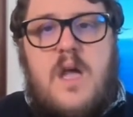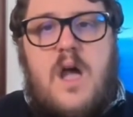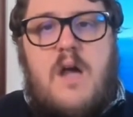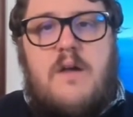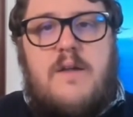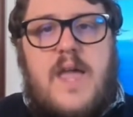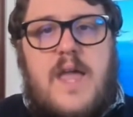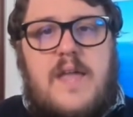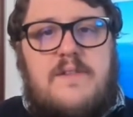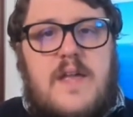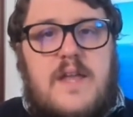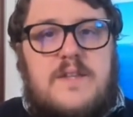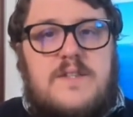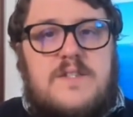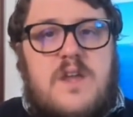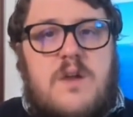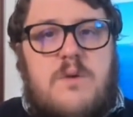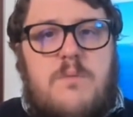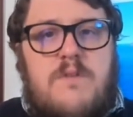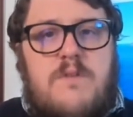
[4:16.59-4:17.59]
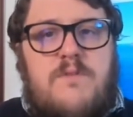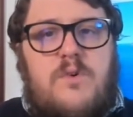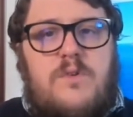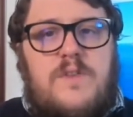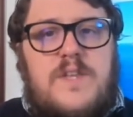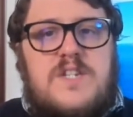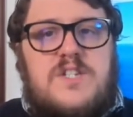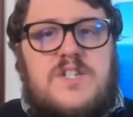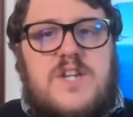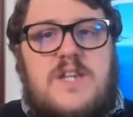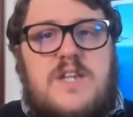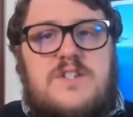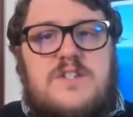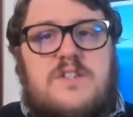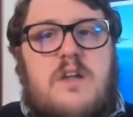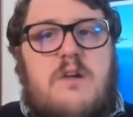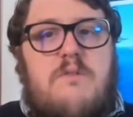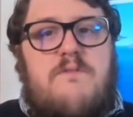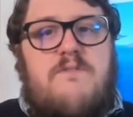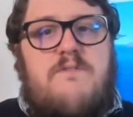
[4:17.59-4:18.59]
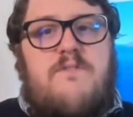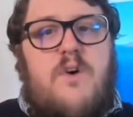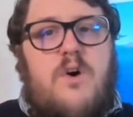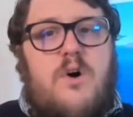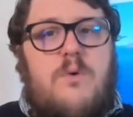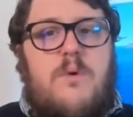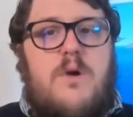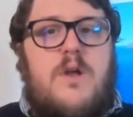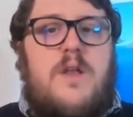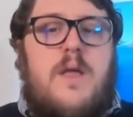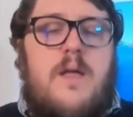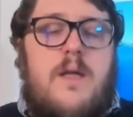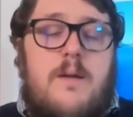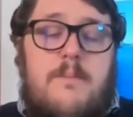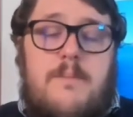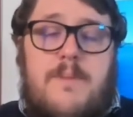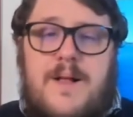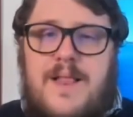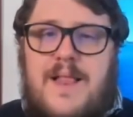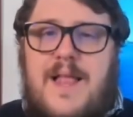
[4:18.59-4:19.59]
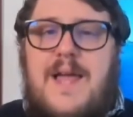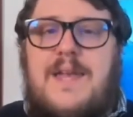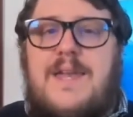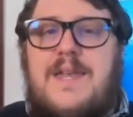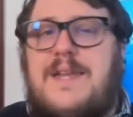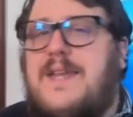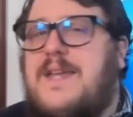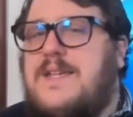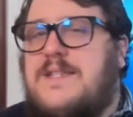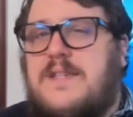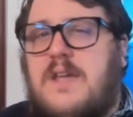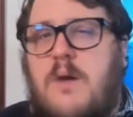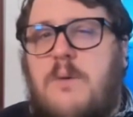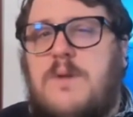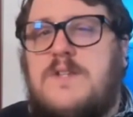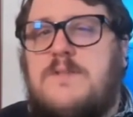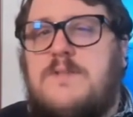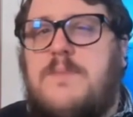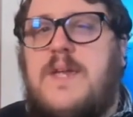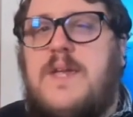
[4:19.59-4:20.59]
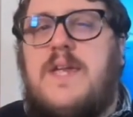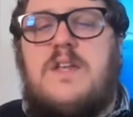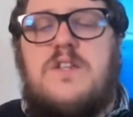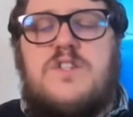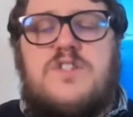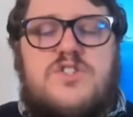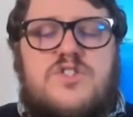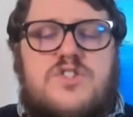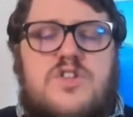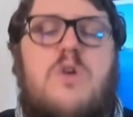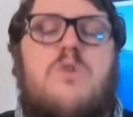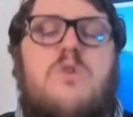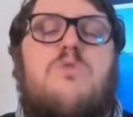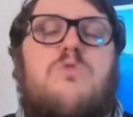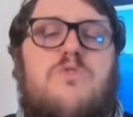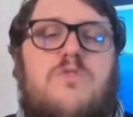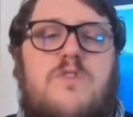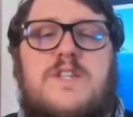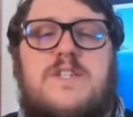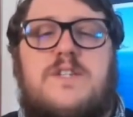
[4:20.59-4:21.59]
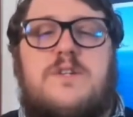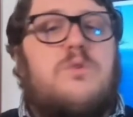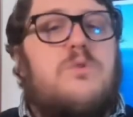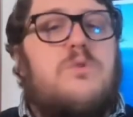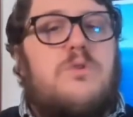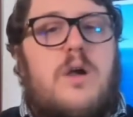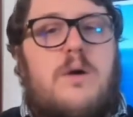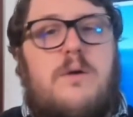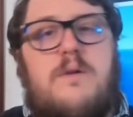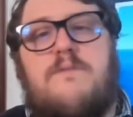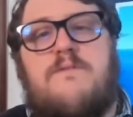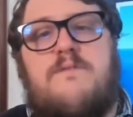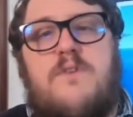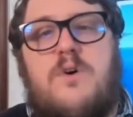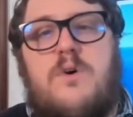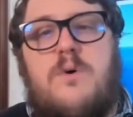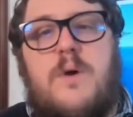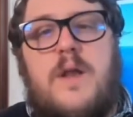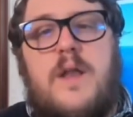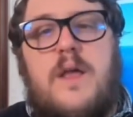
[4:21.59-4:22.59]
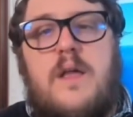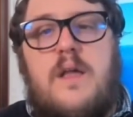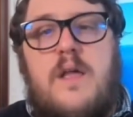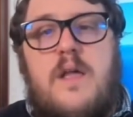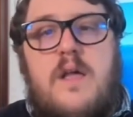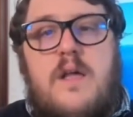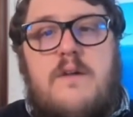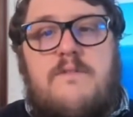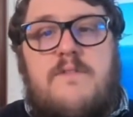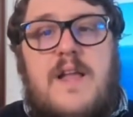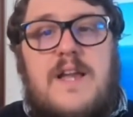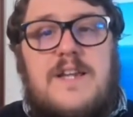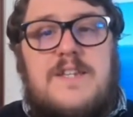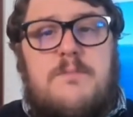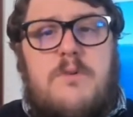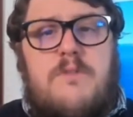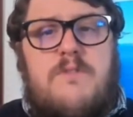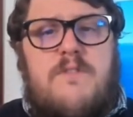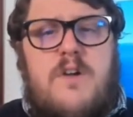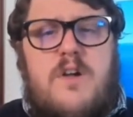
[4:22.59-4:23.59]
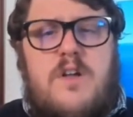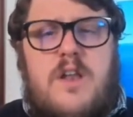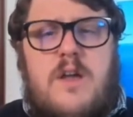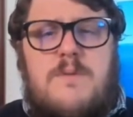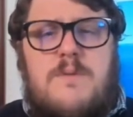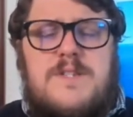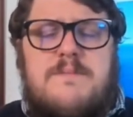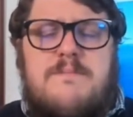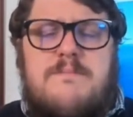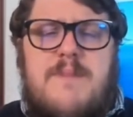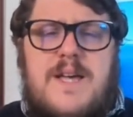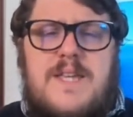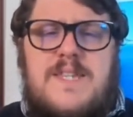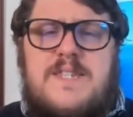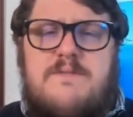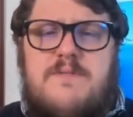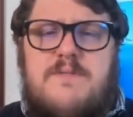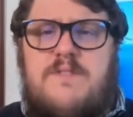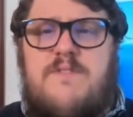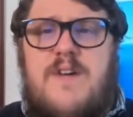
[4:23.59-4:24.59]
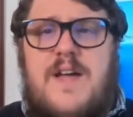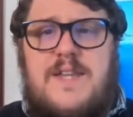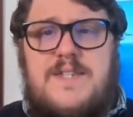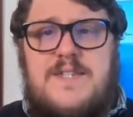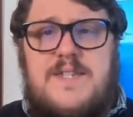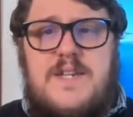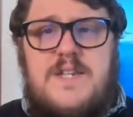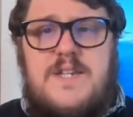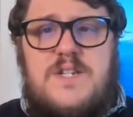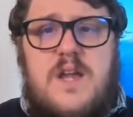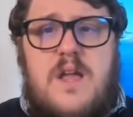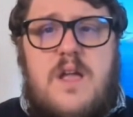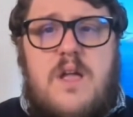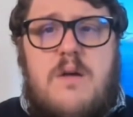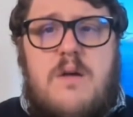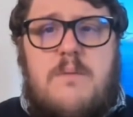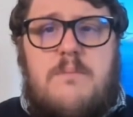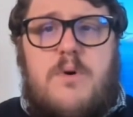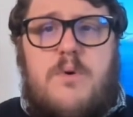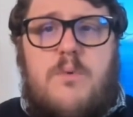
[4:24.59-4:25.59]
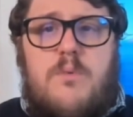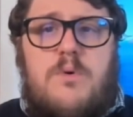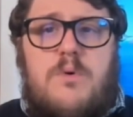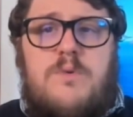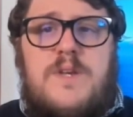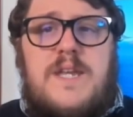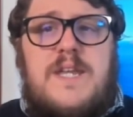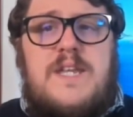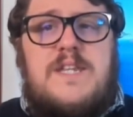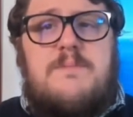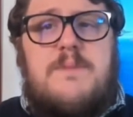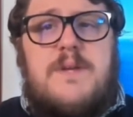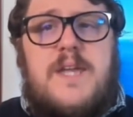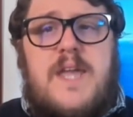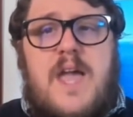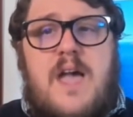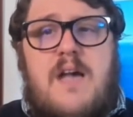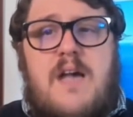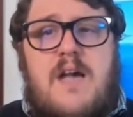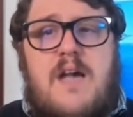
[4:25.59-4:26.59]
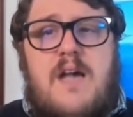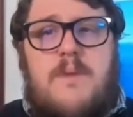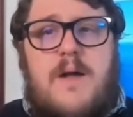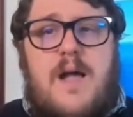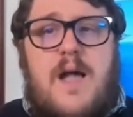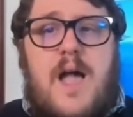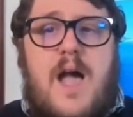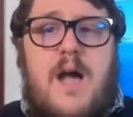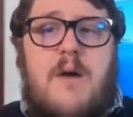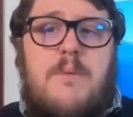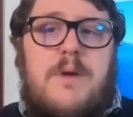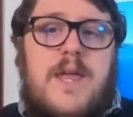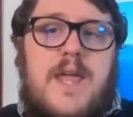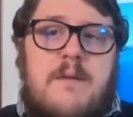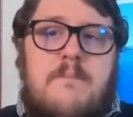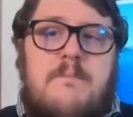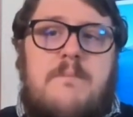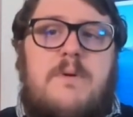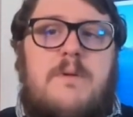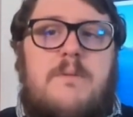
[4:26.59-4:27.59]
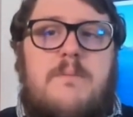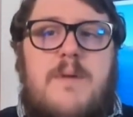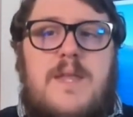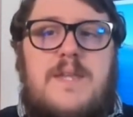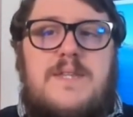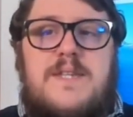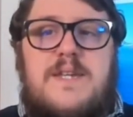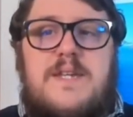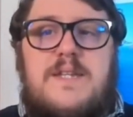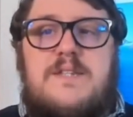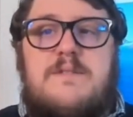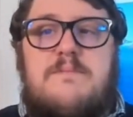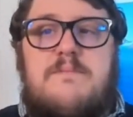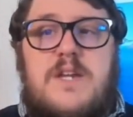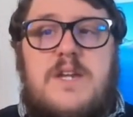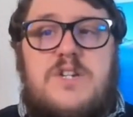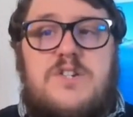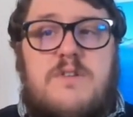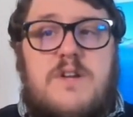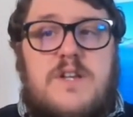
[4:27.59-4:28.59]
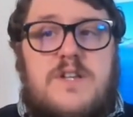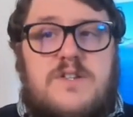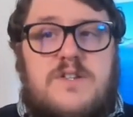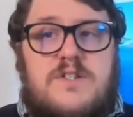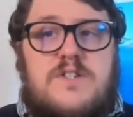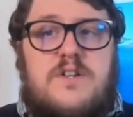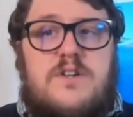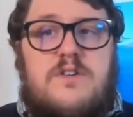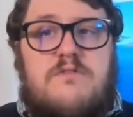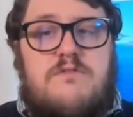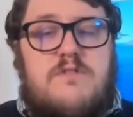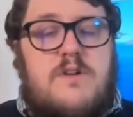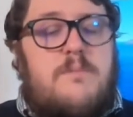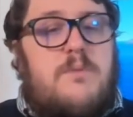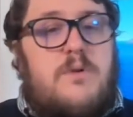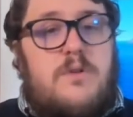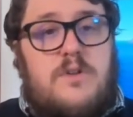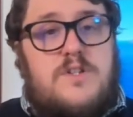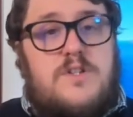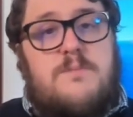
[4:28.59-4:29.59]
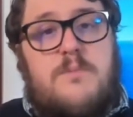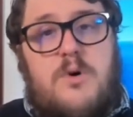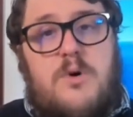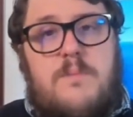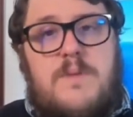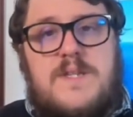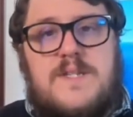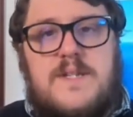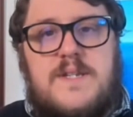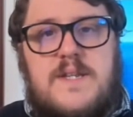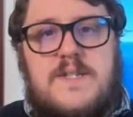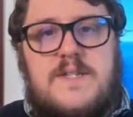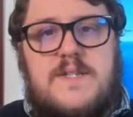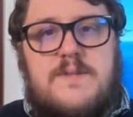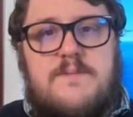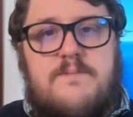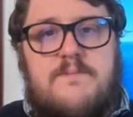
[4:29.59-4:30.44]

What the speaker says: Okay then, so with all these changes going forward, planning is going to be so critical going forward. Flexible furlough is a massive advantage, but we'll need to be careful about how we implement it to make sure it doesn't cripple a small business.